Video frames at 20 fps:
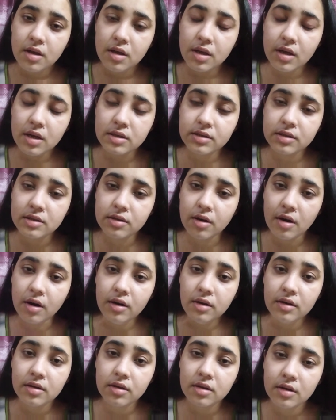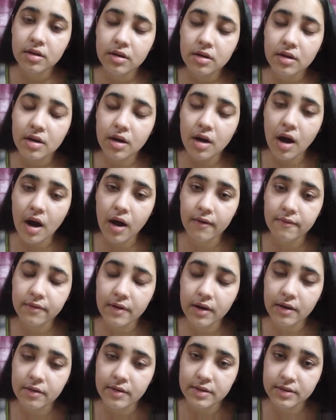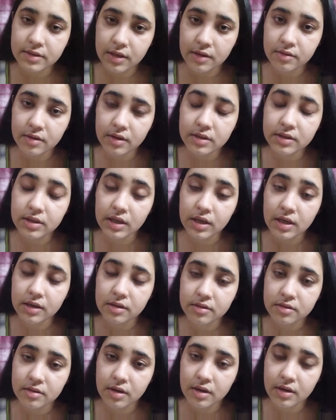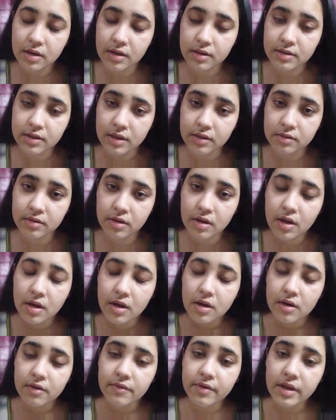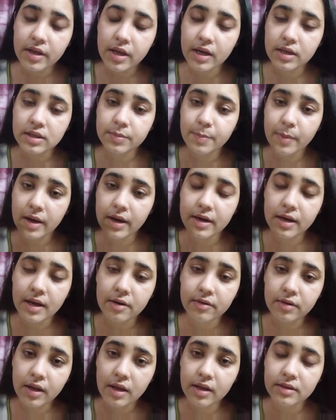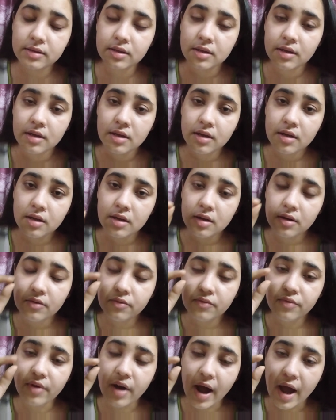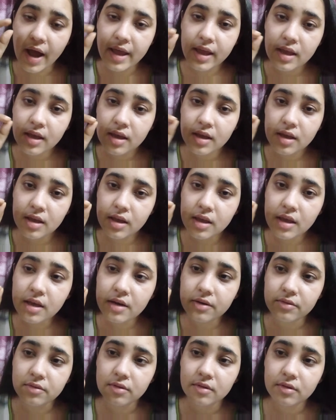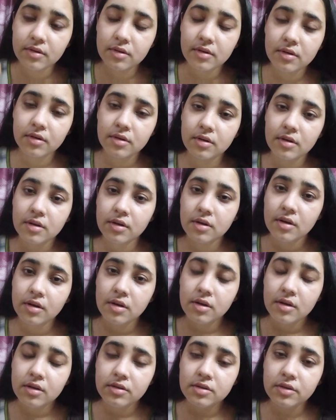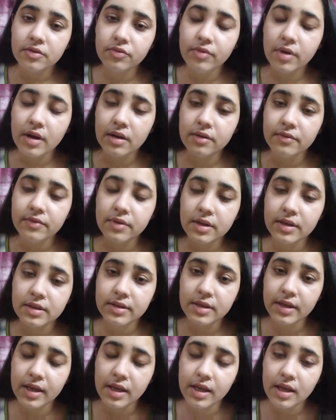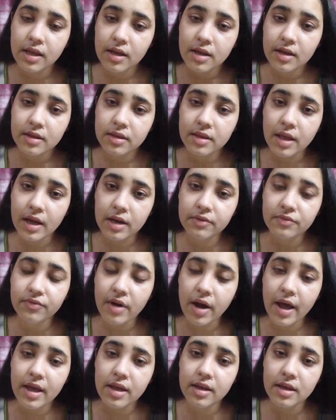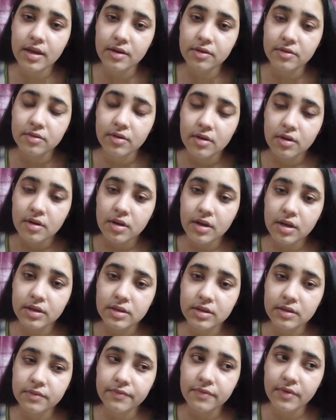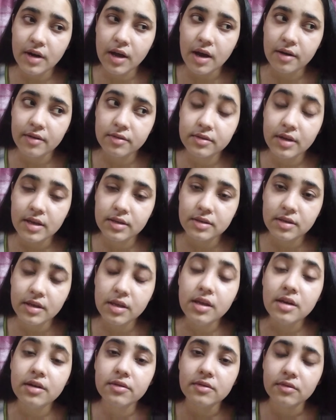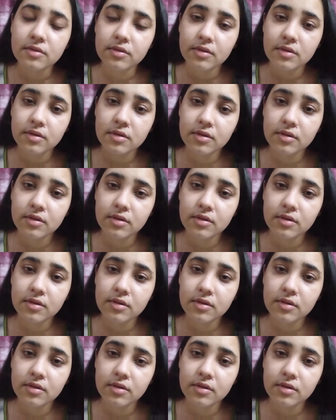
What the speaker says: it's not a vowel sound. It's a consonantal sound. We can spell it out as Y-U. So when we see that Y-U, it's pronounced as U.